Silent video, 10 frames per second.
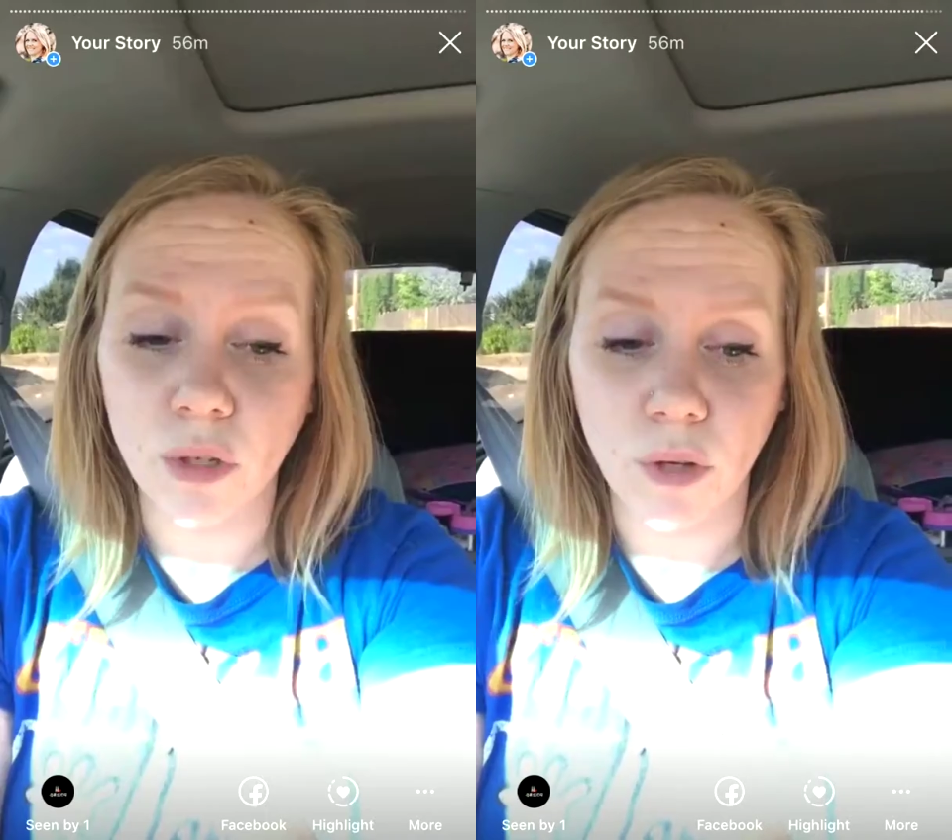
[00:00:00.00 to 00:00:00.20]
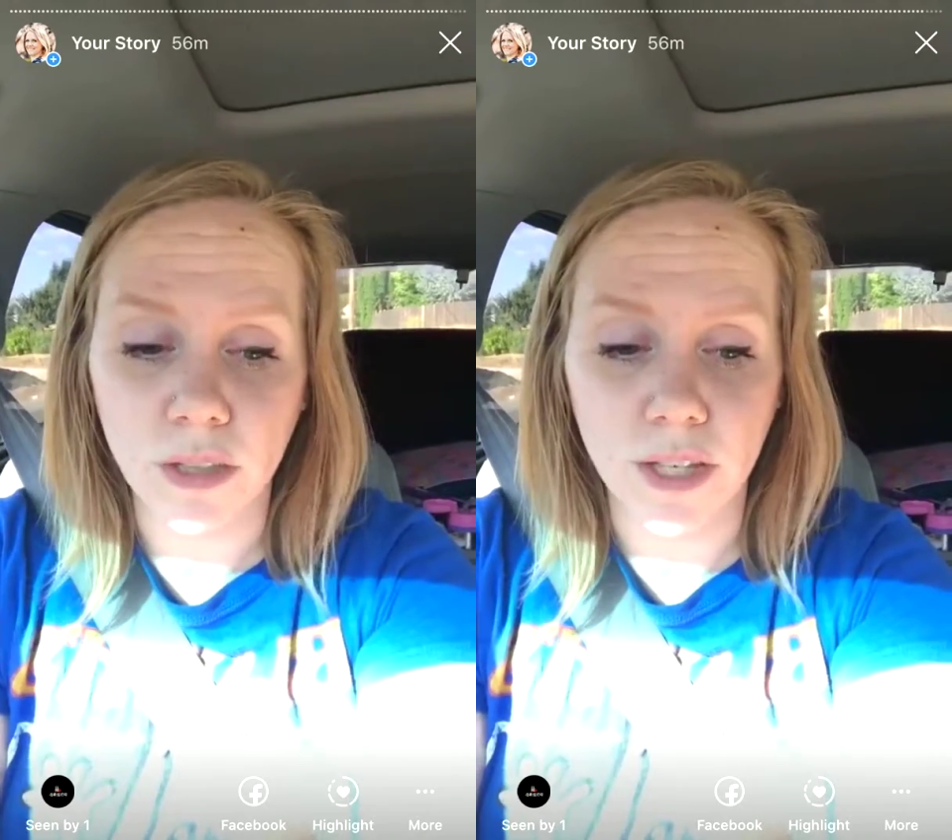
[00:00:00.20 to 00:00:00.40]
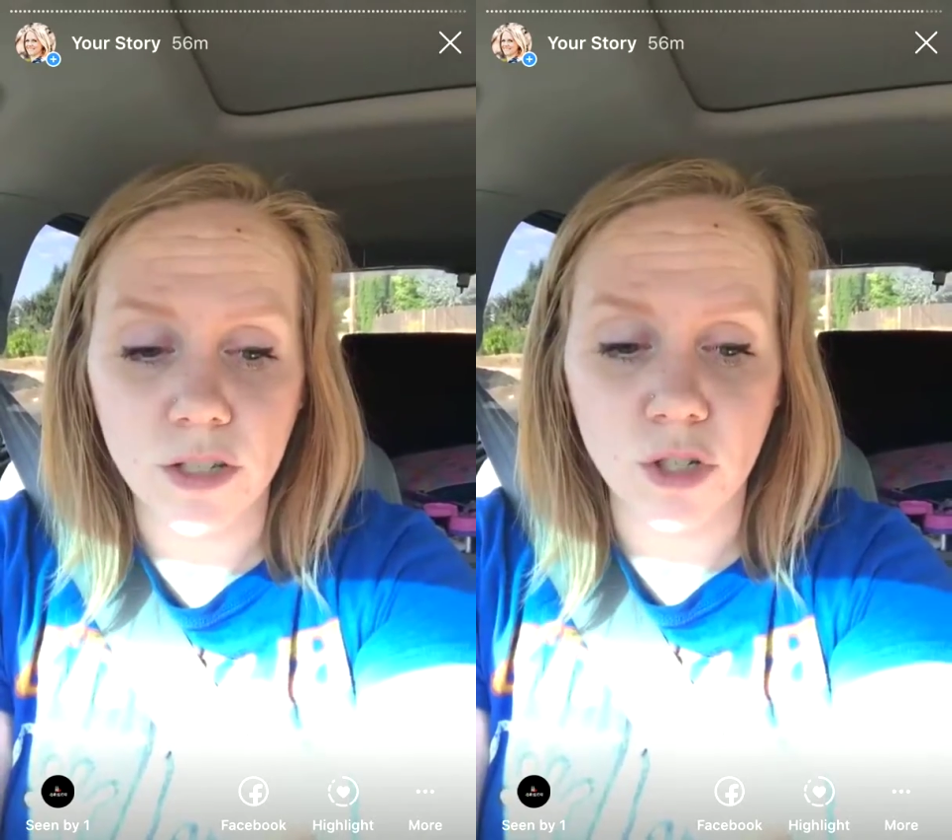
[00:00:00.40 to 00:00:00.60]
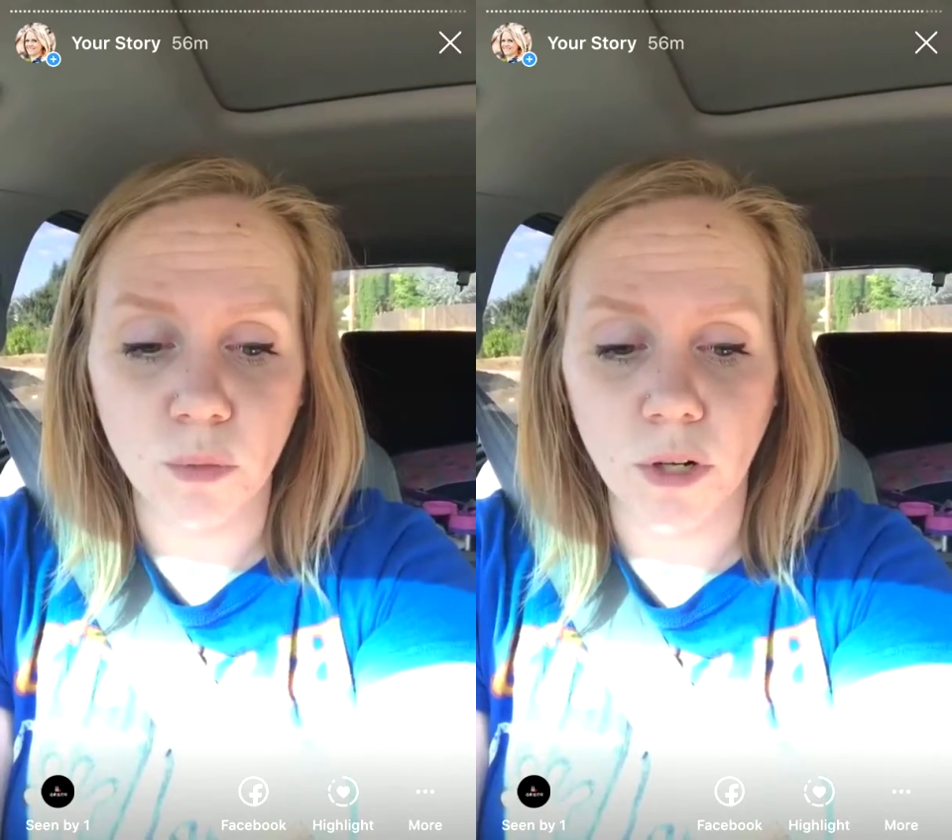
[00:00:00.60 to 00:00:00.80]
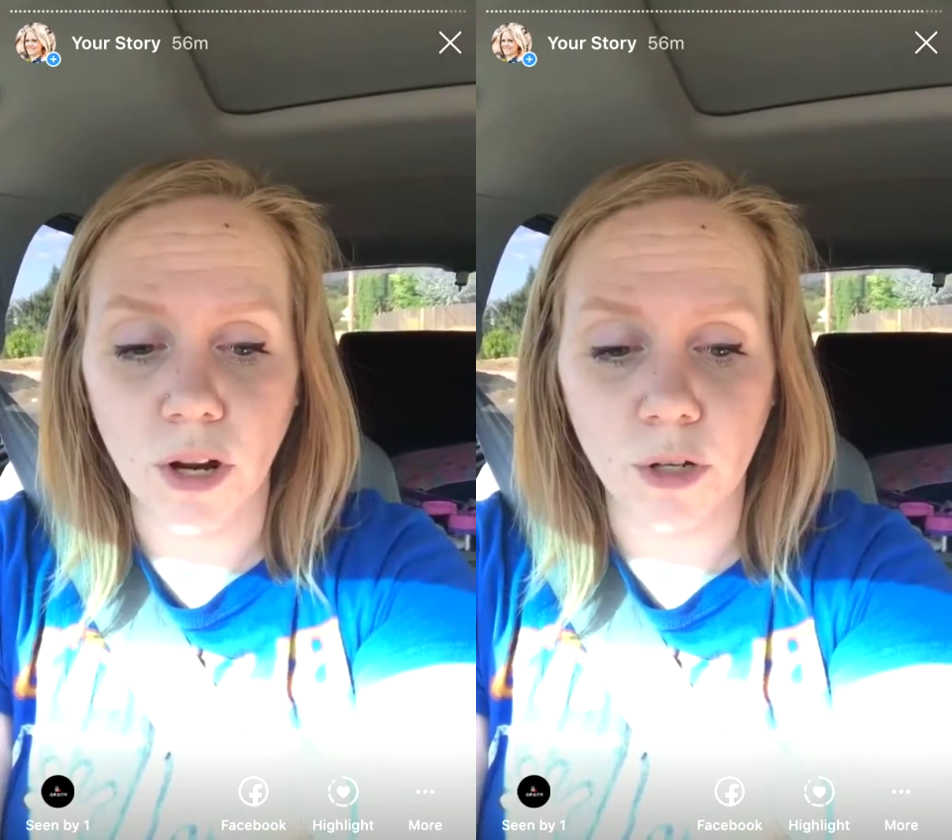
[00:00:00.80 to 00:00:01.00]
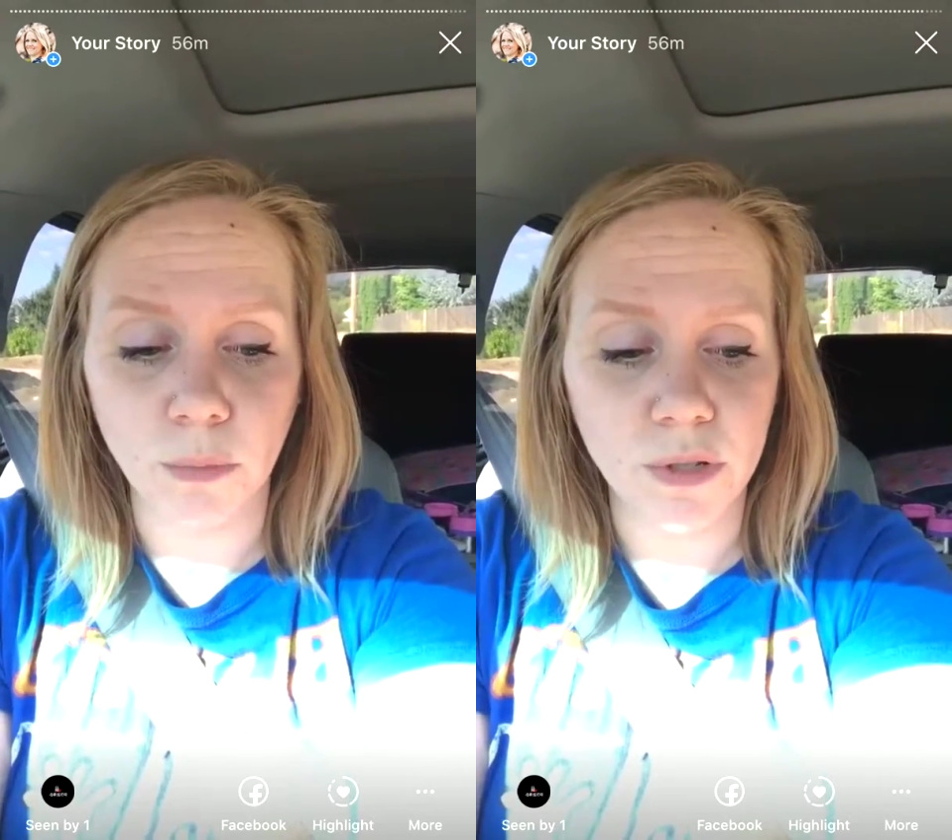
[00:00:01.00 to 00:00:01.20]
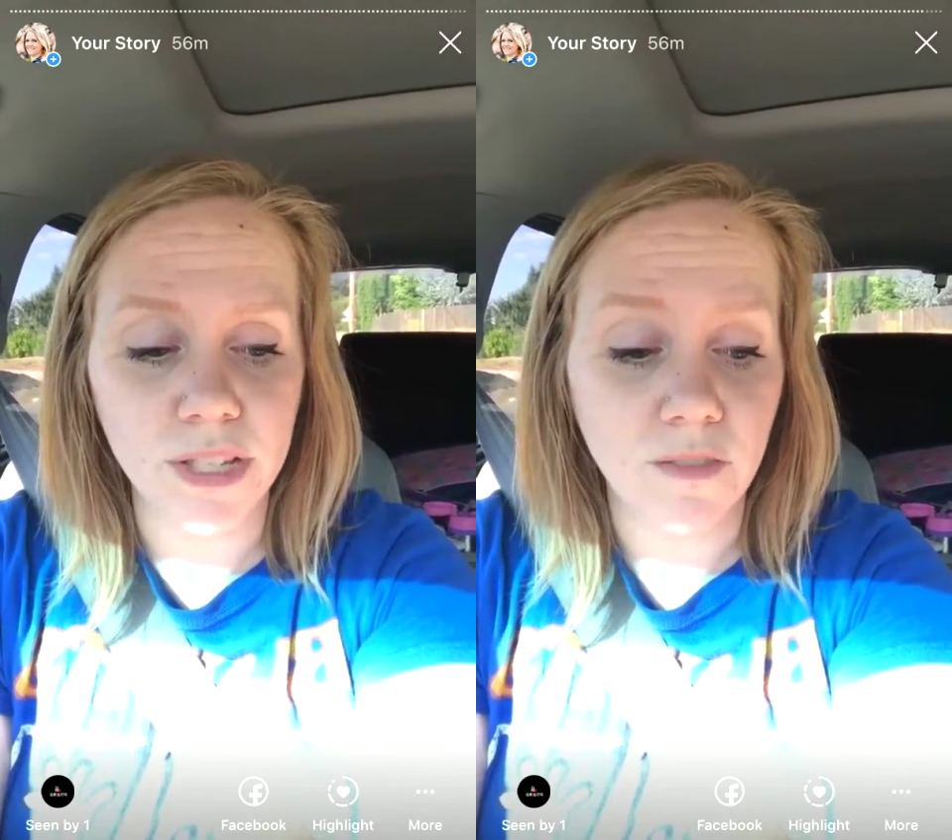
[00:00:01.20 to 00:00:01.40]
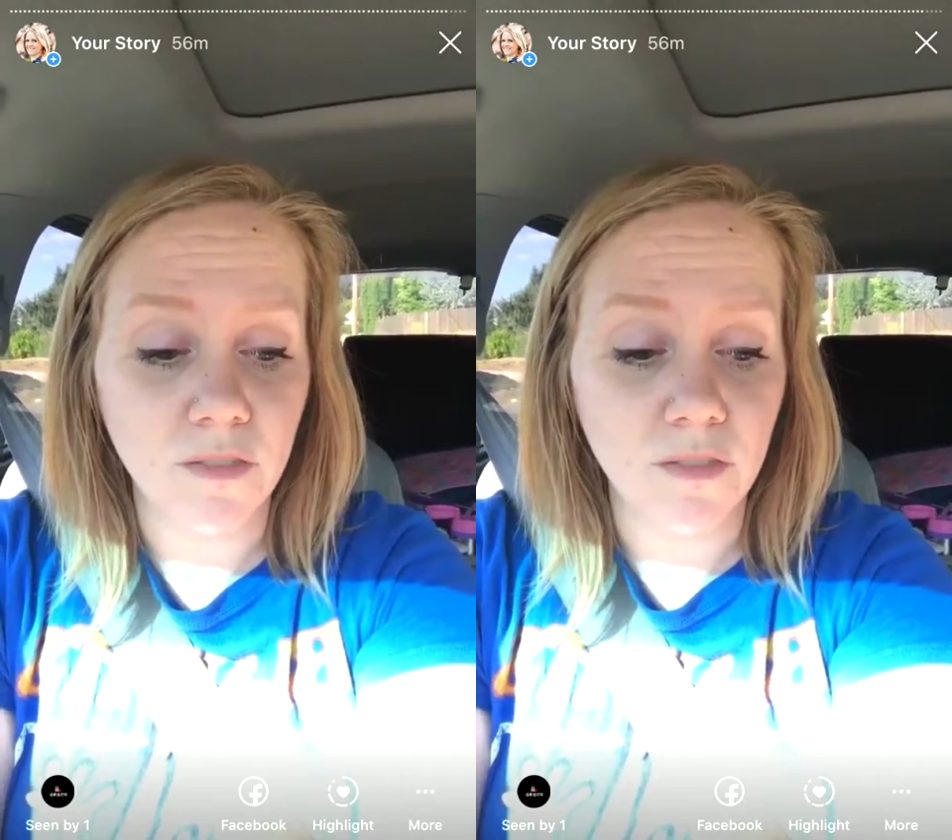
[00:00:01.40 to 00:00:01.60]
you're 100%
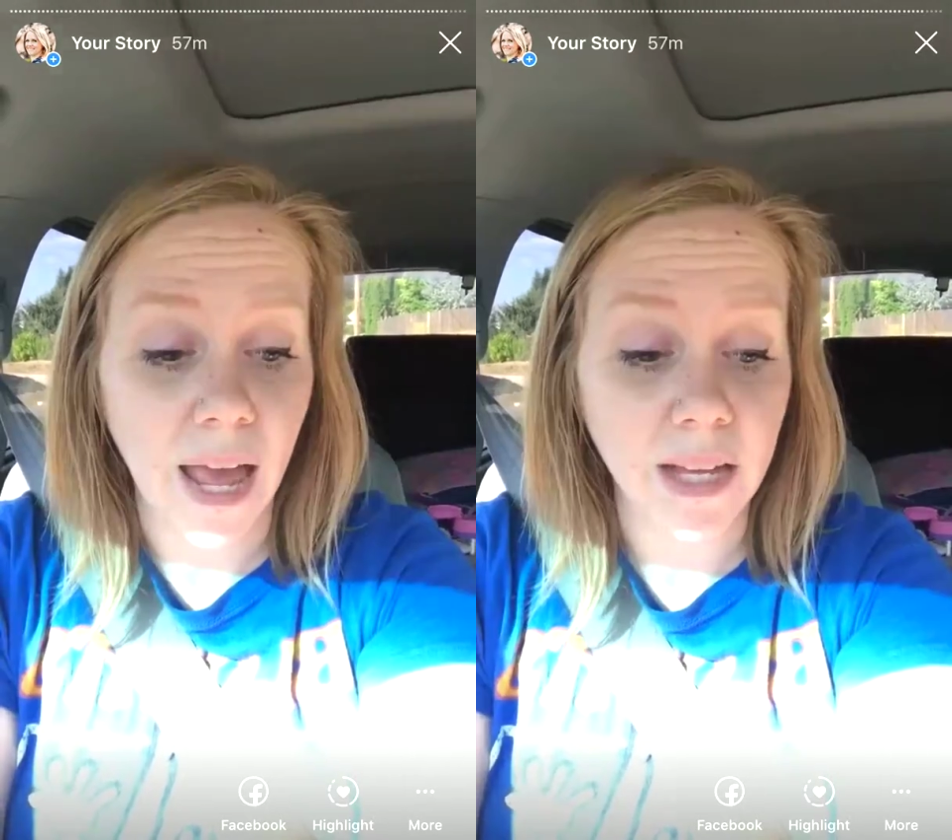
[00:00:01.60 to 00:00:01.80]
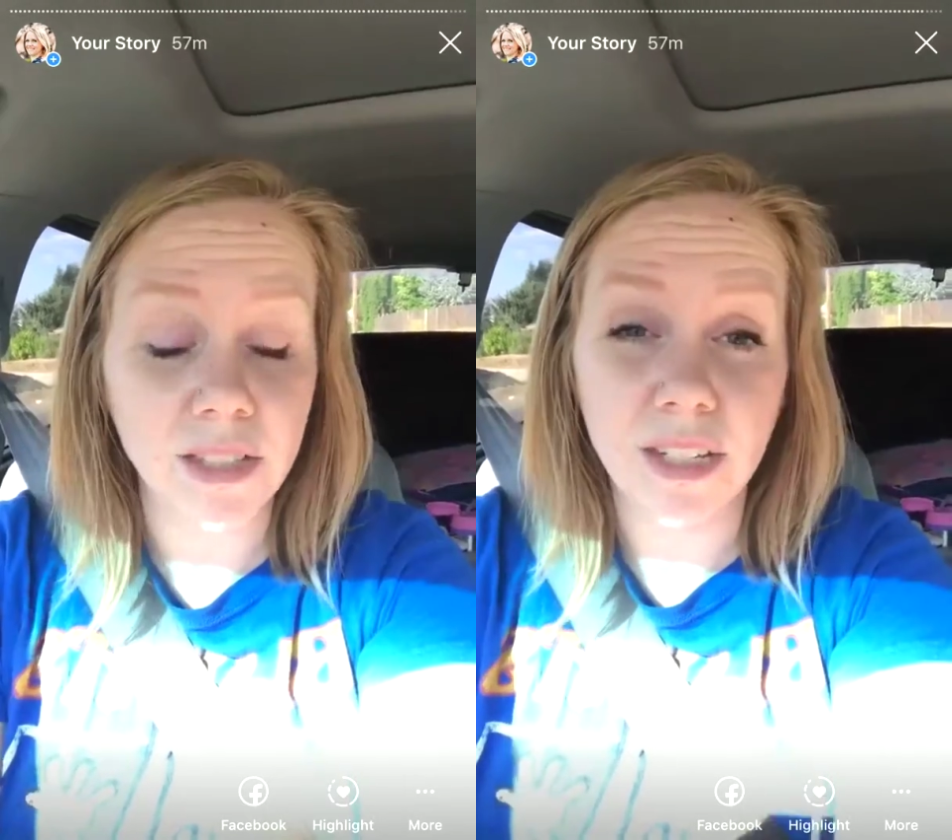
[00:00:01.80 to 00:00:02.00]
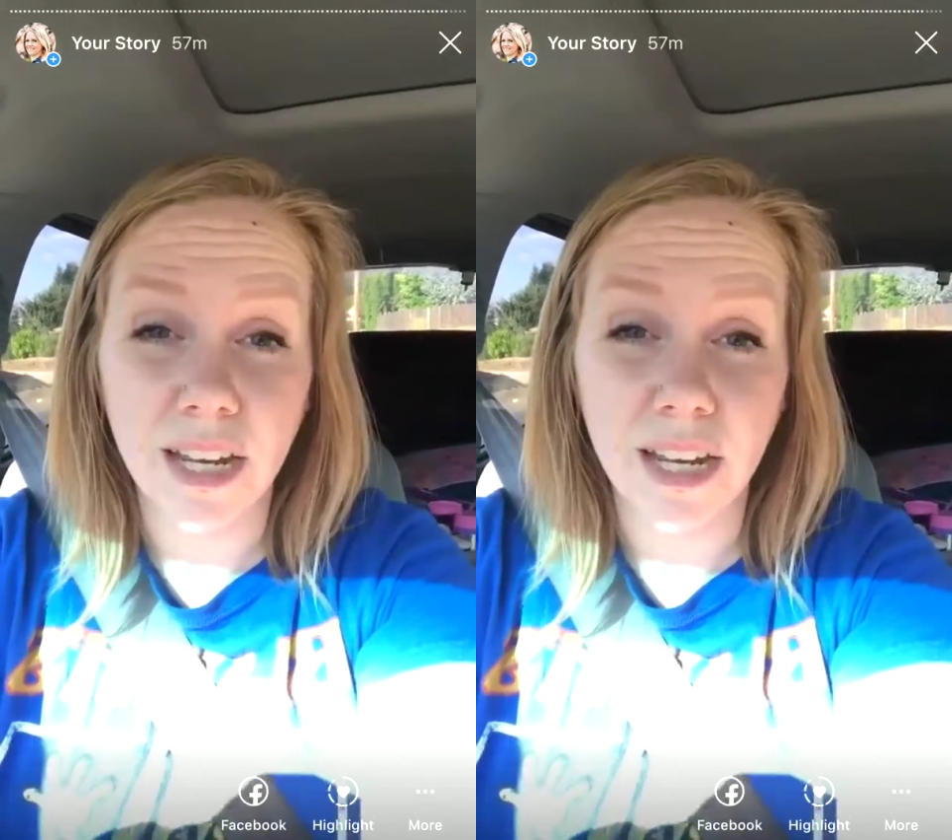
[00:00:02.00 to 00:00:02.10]
vaccinated